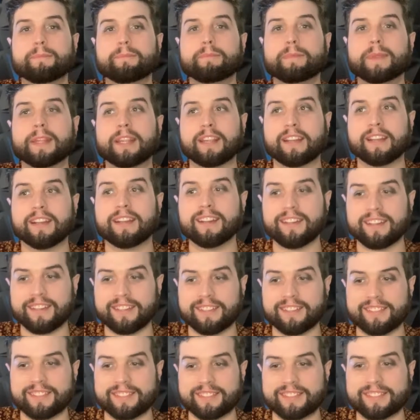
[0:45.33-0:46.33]

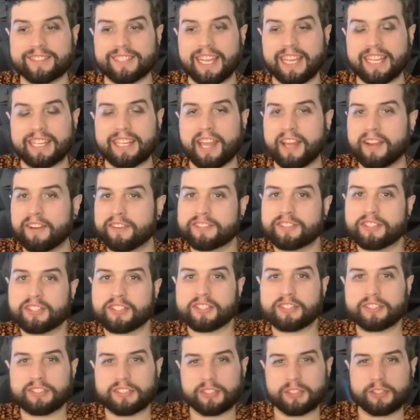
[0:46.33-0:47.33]
because I kind of
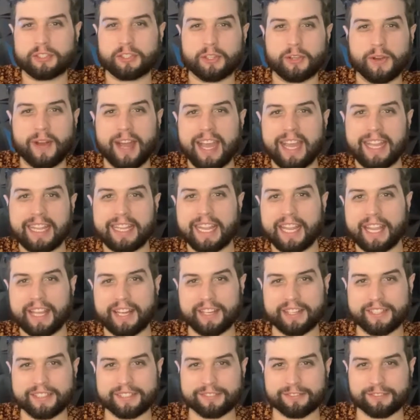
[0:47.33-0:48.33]
took a little
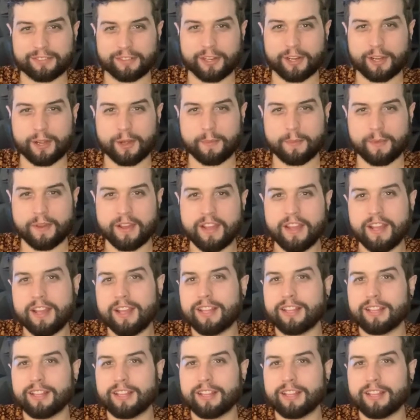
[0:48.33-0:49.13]
hiatus from